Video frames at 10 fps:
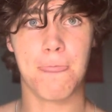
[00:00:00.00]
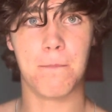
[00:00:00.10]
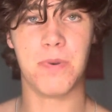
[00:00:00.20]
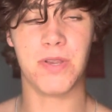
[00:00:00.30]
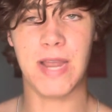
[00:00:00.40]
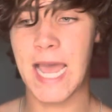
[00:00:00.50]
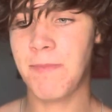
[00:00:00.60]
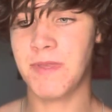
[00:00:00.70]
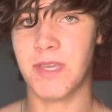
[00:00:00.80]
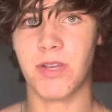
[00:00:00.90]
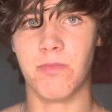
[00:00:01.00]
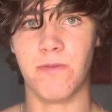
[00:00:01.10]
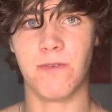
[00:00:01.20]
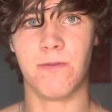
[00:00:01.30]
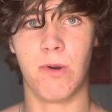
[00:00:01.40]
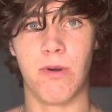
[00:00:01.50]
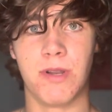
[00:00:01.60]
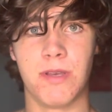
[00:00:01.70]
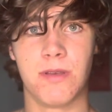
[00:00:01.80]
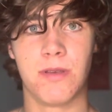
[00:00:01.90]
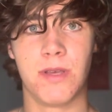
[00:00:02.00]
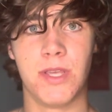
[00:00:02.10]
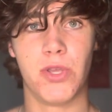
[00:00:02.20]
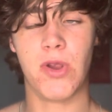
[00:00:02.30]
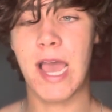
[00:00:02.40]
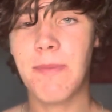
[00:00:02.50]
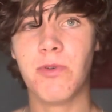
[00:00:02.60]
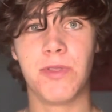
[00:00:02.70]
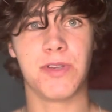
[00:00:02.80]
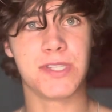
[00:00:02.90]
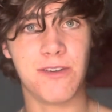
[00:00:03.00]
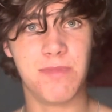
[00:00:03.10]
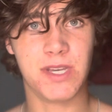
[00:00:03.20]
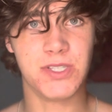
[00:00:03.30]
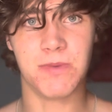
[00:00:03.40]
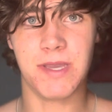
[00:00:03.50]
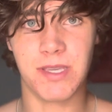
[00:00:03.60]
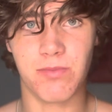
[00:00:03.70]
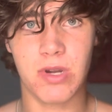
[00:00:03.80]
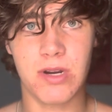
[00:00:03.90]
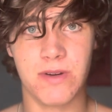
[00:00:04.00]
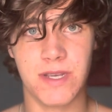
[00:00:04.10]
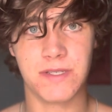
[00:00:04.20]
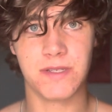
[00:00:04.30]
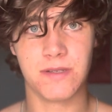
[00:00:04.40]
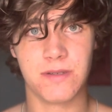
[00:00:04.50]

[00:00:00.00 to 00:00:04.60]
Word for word: But you're happy that you're moving forward. You're happy with yourself because you're making progress.